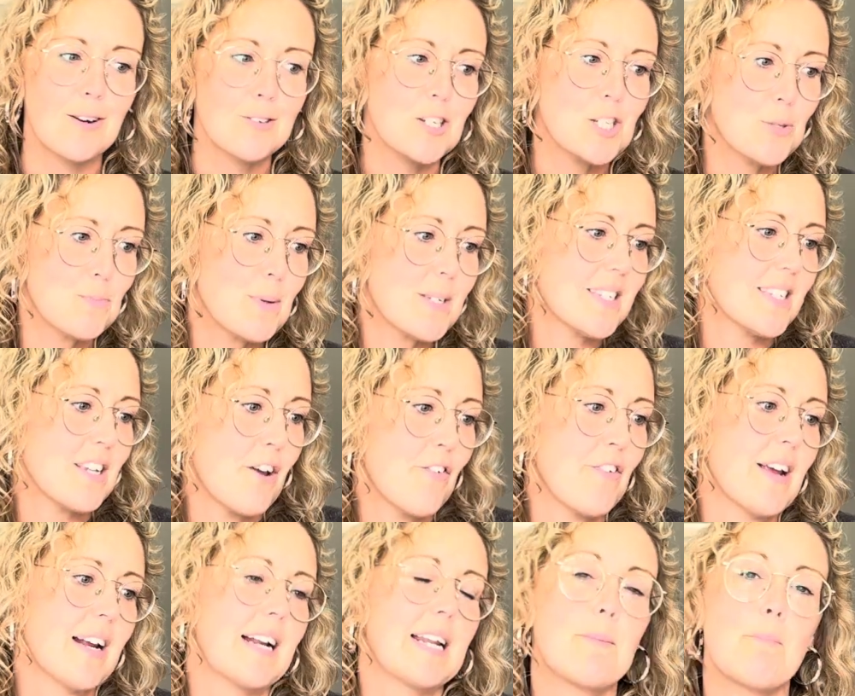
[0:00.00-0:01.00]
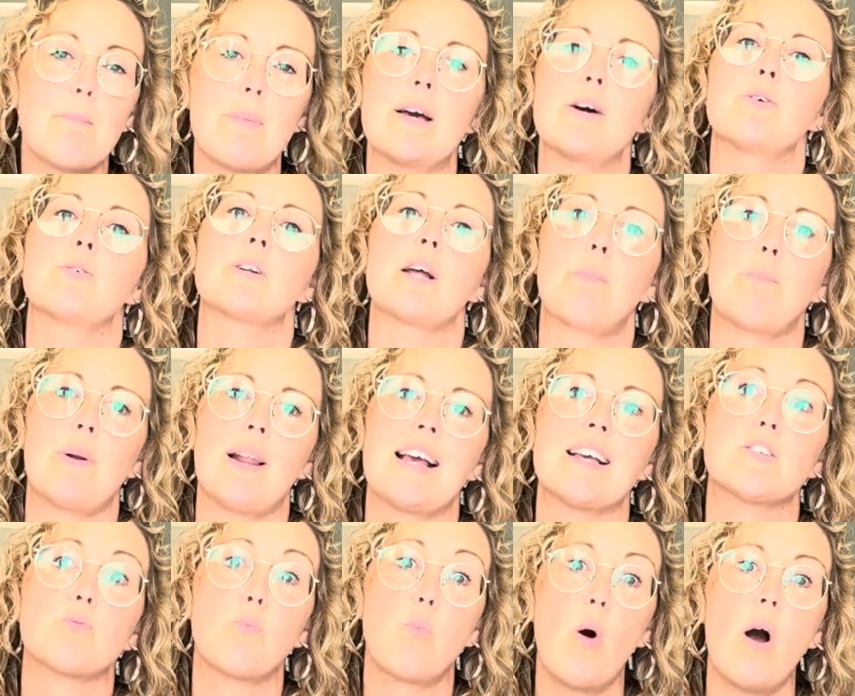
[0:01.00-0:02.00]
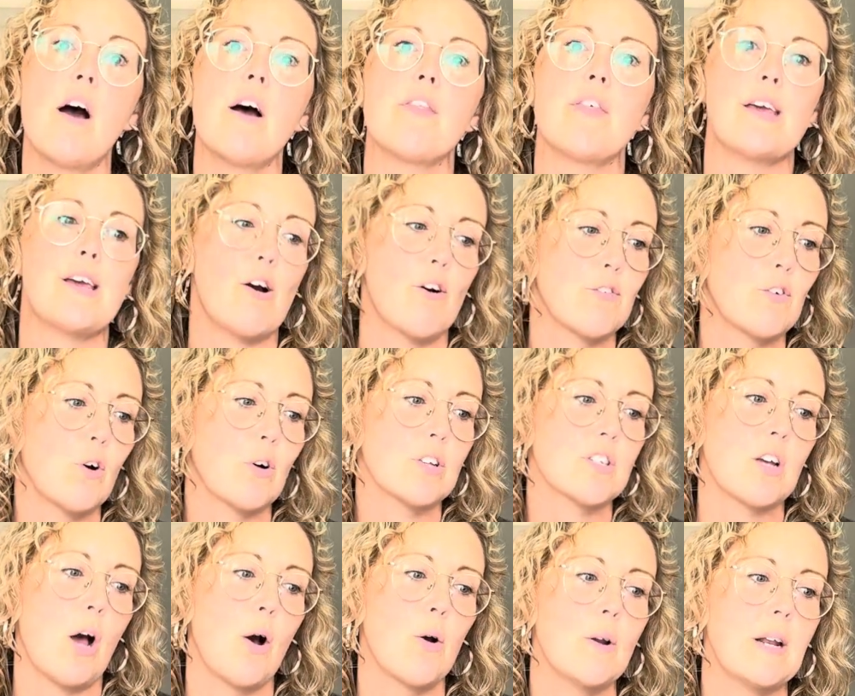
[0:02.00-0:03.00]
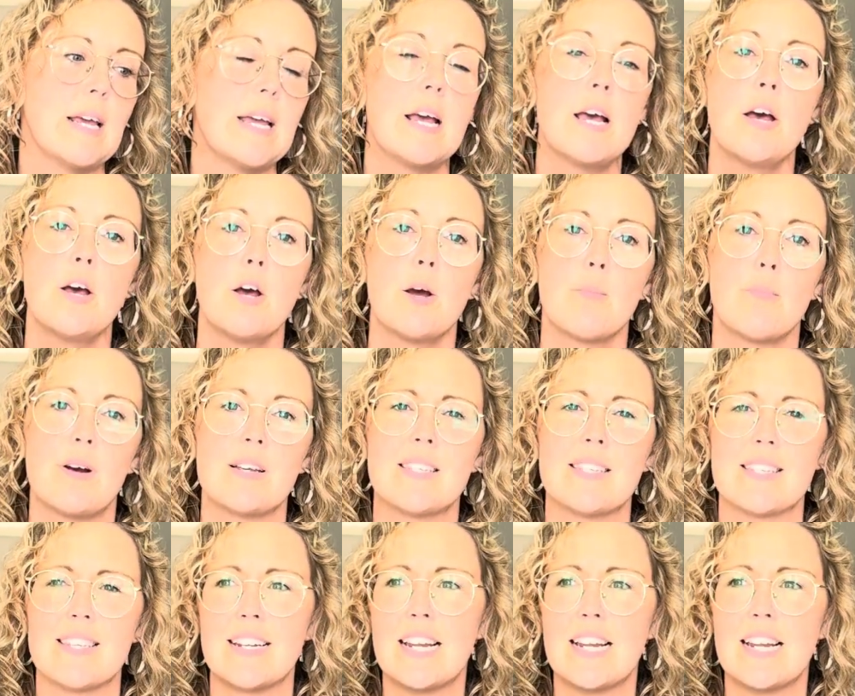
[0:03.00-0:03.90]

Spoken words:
specifically build a place worthy of God's holy presence.